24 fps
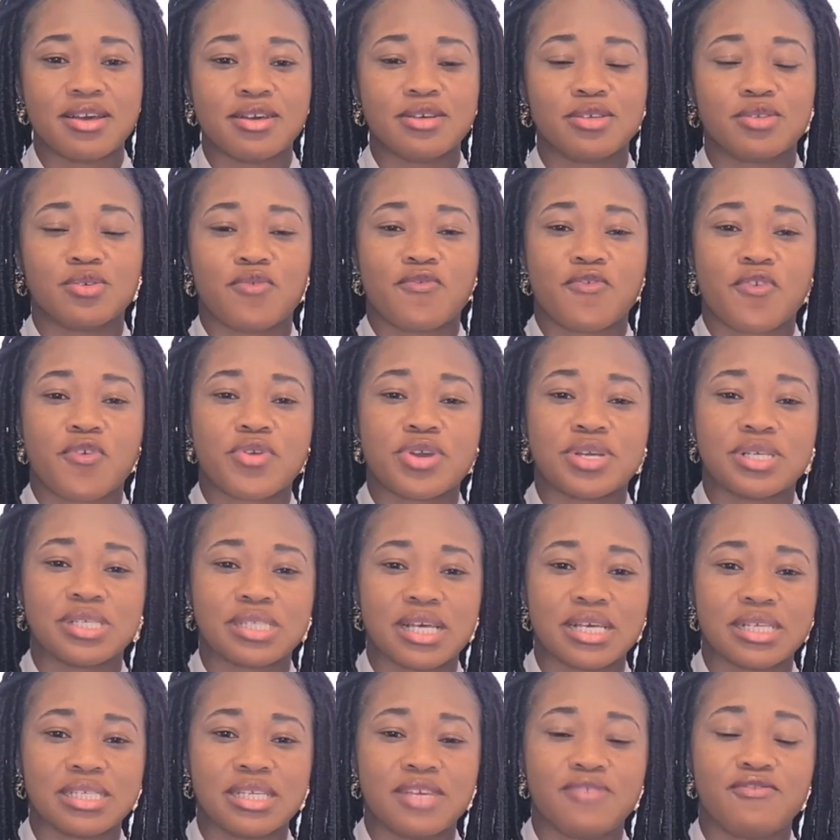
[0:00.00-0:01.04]
So for
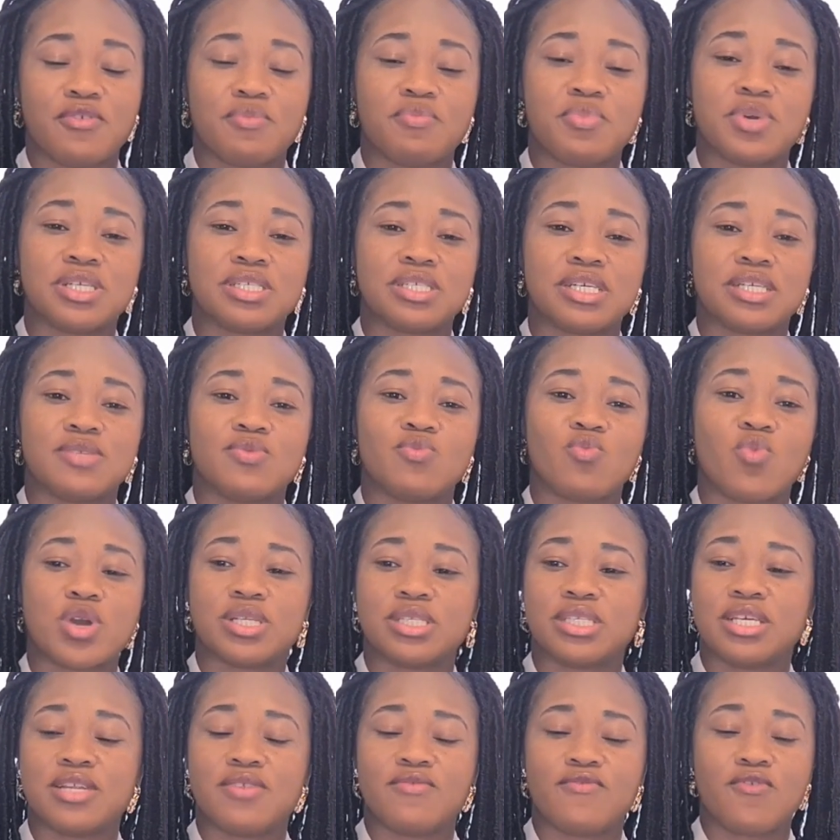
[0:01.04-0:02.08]
instance, if a patient
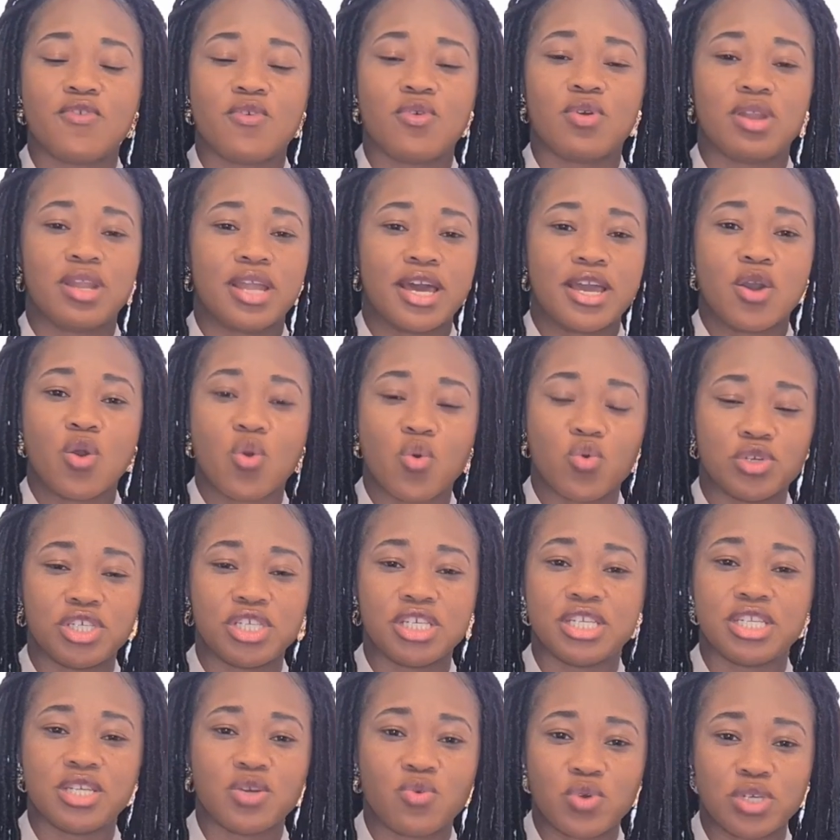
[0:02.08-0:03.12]
went in for like
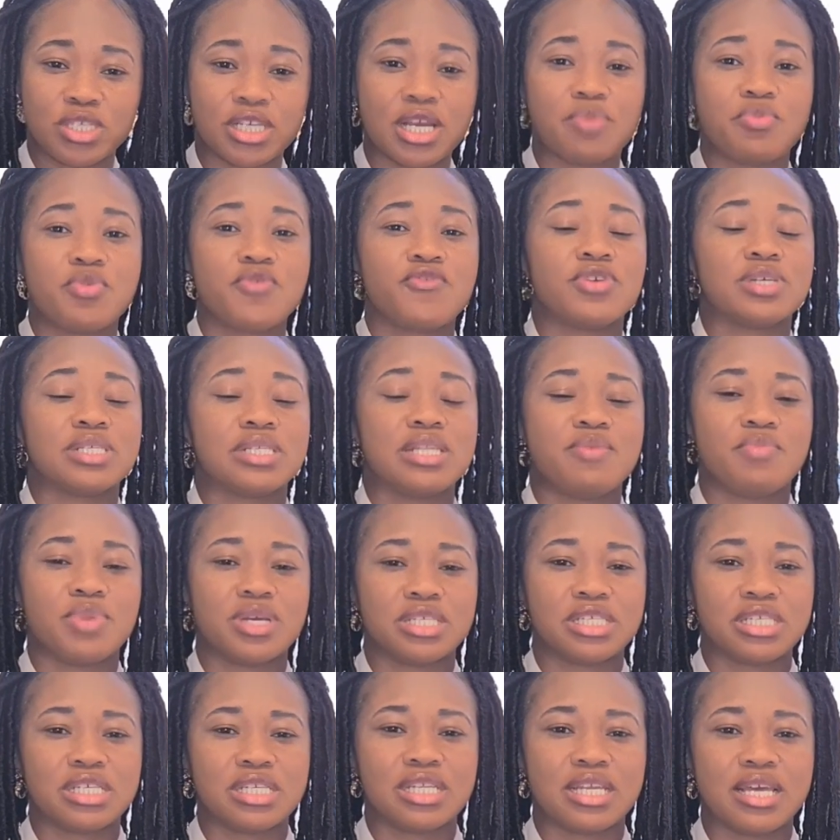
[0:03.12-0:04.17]
OGD, which I previously
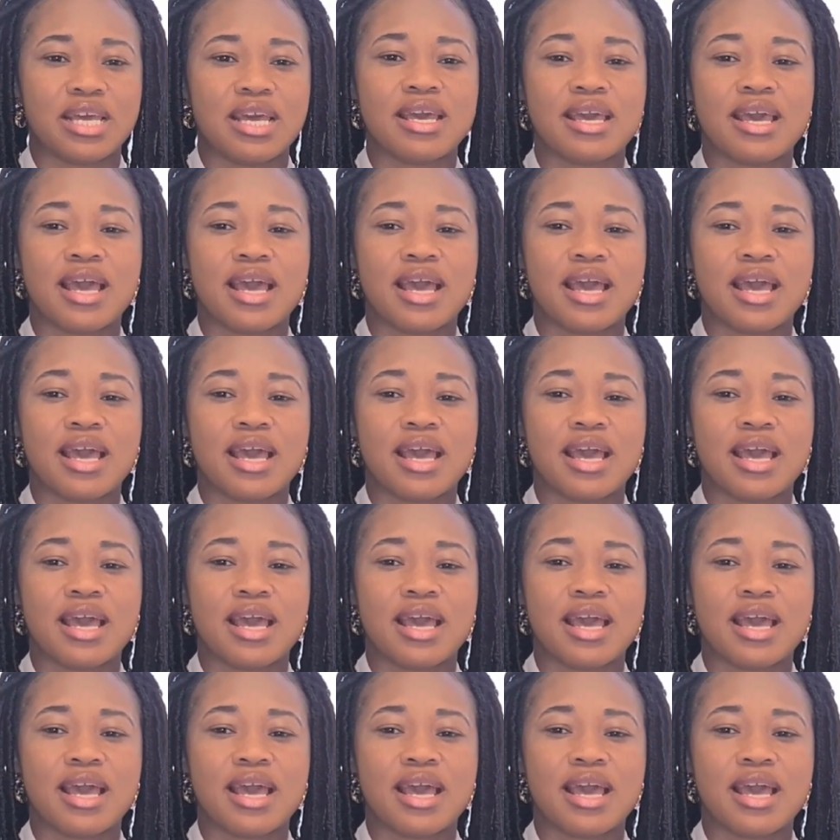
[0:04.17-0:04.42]
mentioned,